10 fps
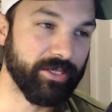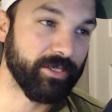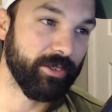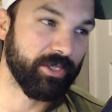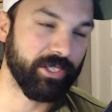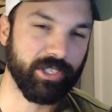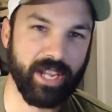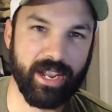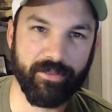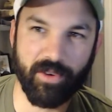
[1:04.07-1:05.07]
so it was good to
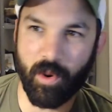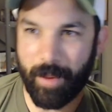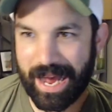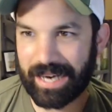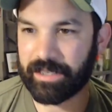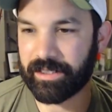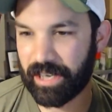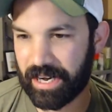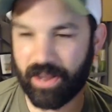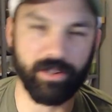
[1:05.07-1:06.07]
kind of go back and
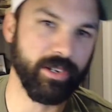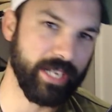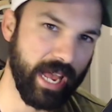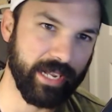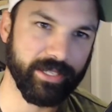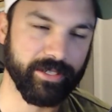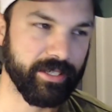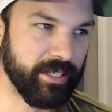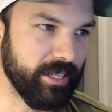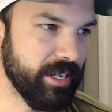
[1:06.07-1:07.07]
take another look at it to
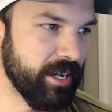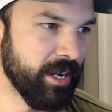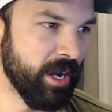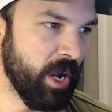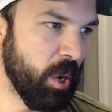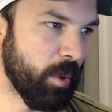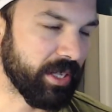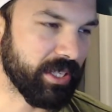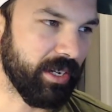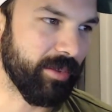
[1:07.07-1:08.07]
see what
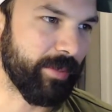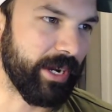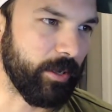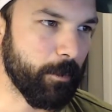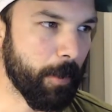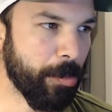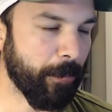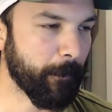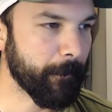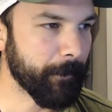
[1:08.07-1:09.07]
it's all about.
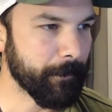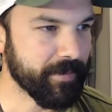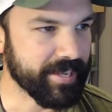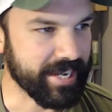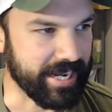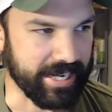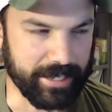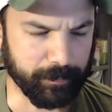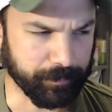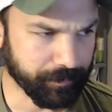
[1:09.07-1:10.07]

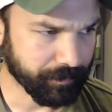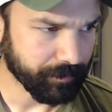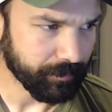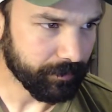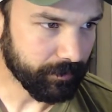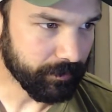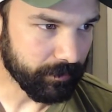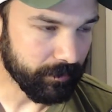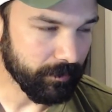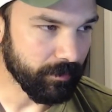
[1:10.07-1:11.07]
One
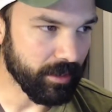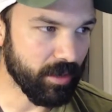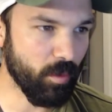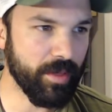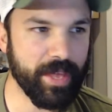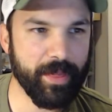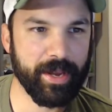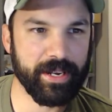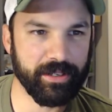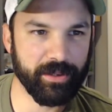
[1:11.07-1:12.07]
thing
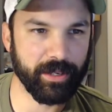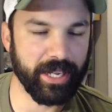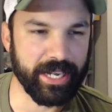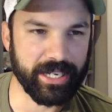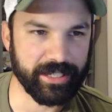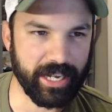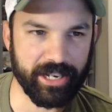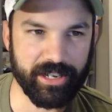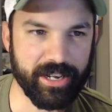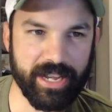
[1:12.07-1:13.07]
that I do like is
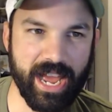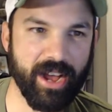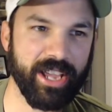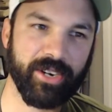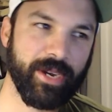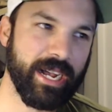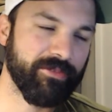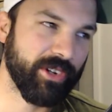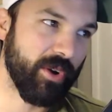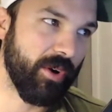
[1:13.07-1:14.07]
that now I don't have
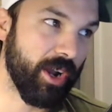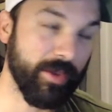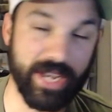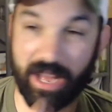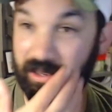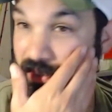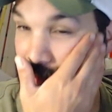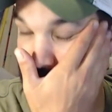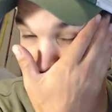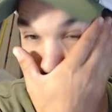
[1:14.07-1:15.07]
to go all the way down
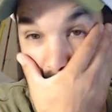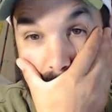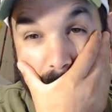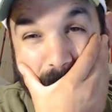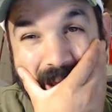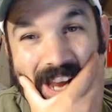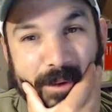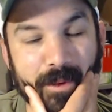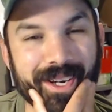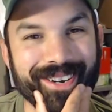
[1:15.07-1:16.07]
to the
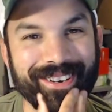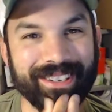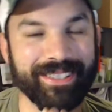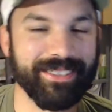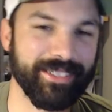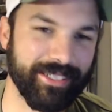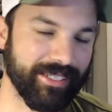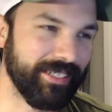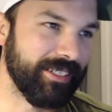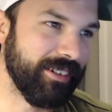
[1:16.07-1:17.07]
animal area
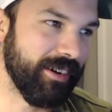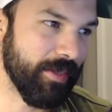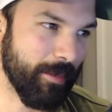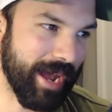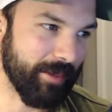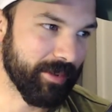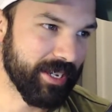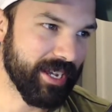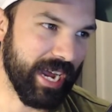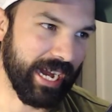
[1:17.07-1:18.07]
on the map.
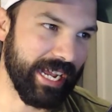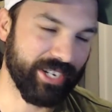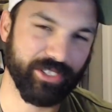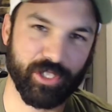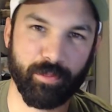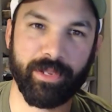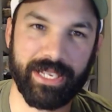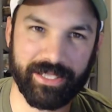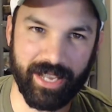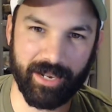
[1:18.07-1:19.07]
I can actually just
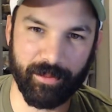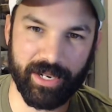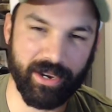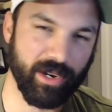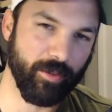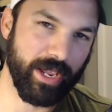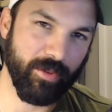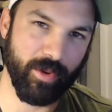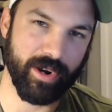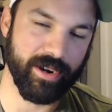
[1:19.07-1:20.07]
place an animal area
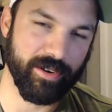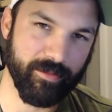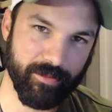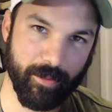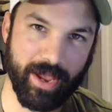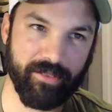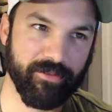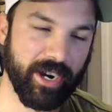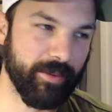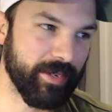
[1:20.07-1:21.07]
right where the main
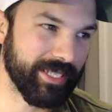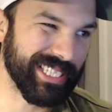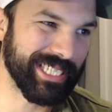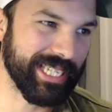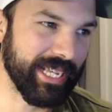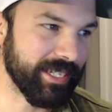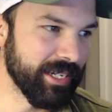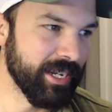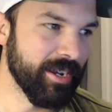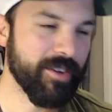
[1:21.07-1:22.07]
farm is instead.
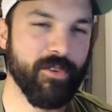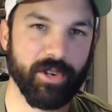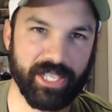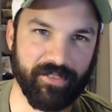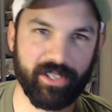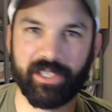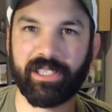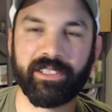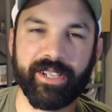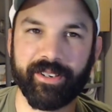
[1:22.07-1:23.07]
Of course, I have to clear a
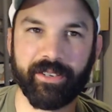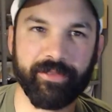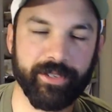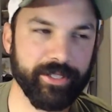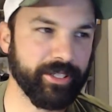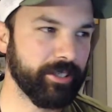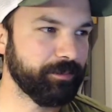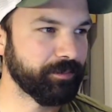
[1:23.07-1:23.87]
little area first